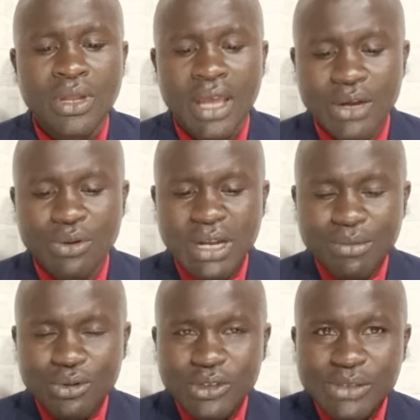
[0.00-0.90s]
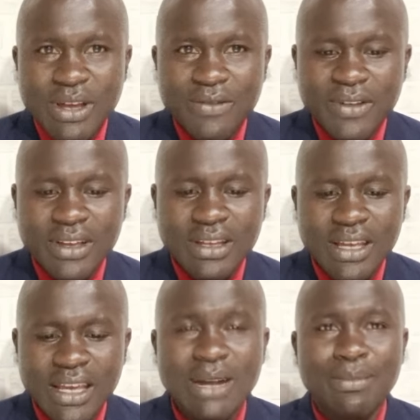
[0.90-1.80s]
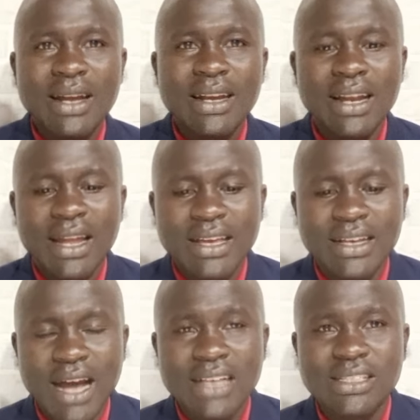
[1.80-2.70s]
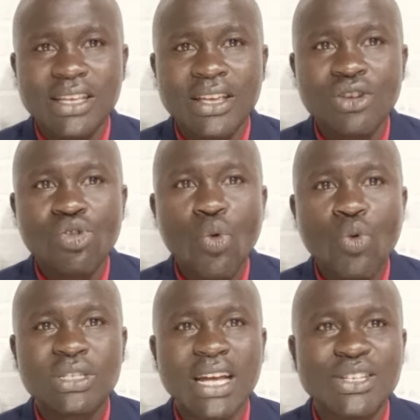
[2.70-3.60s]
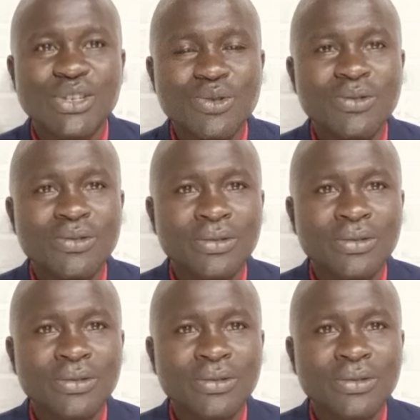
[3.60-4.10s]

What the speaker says: And William Ruto is behaving in a manner like asking, utadu?